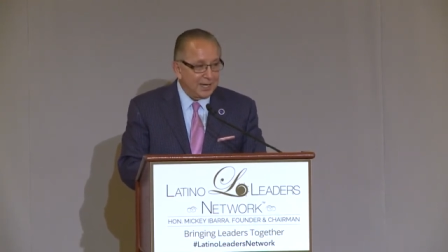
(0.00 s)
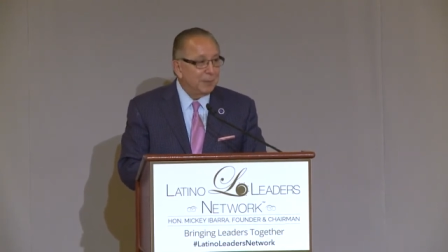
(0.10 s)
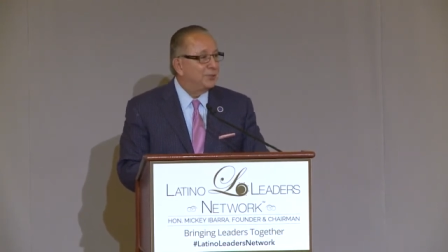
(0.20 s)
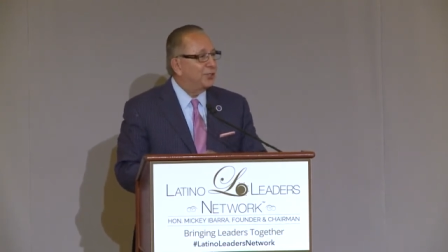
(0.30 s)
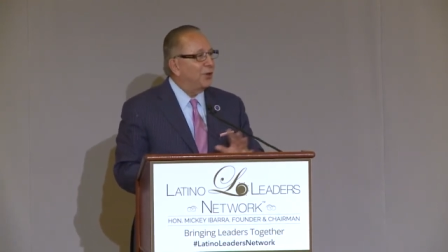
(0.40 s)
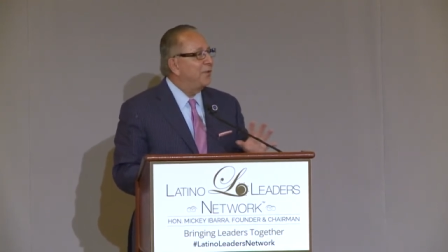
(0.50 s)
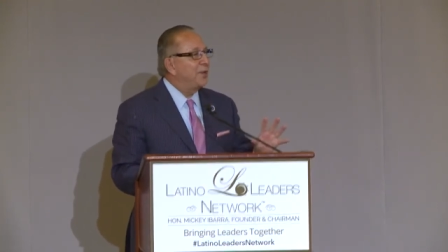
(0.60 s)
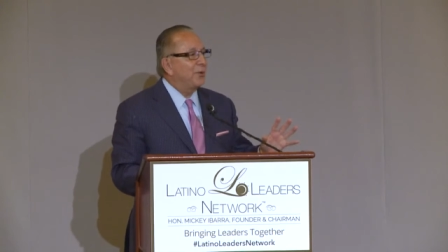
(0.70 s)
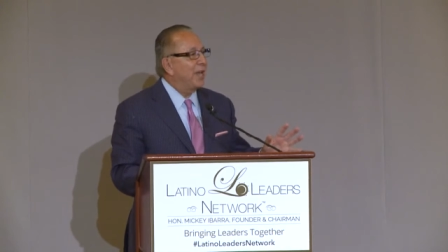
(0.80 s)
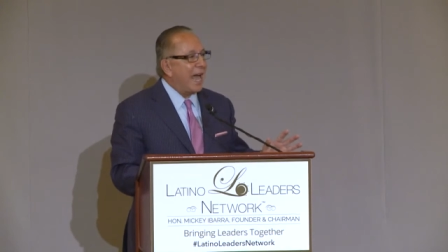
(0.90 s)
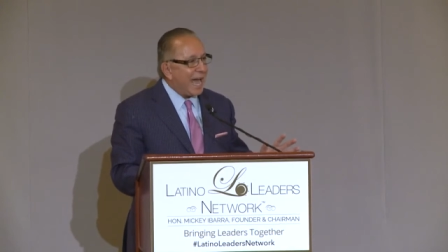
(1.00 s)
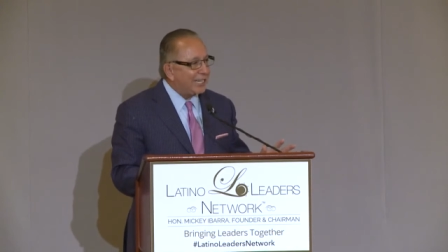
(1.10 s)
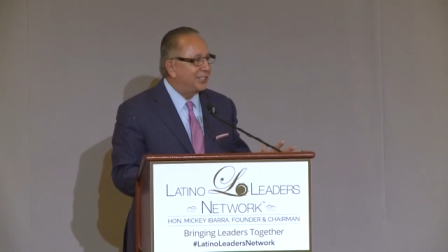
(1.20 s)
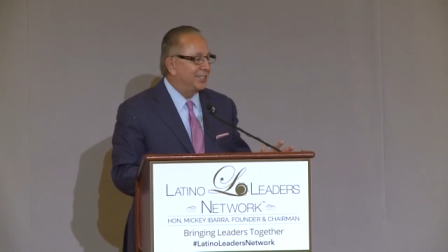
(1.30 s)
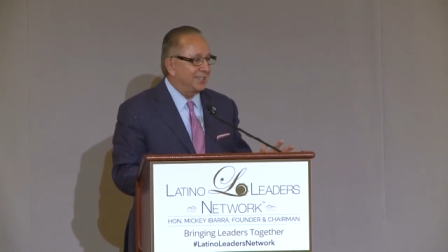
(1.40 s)
observing
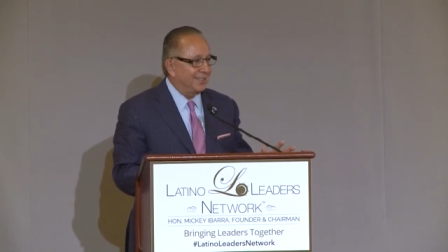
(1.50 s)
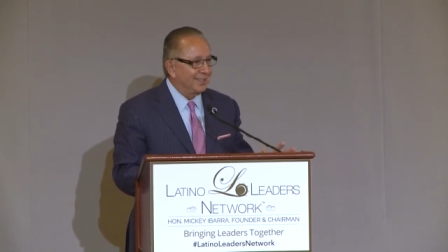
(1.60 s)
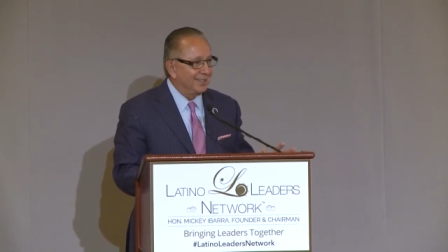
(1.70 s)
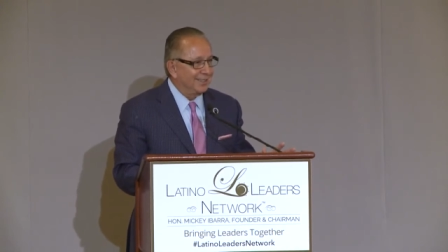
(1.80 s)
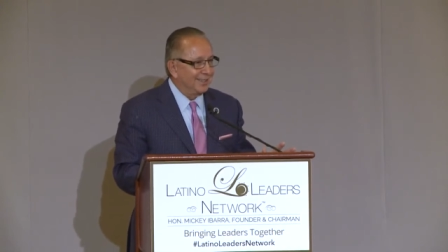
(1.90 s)
reactions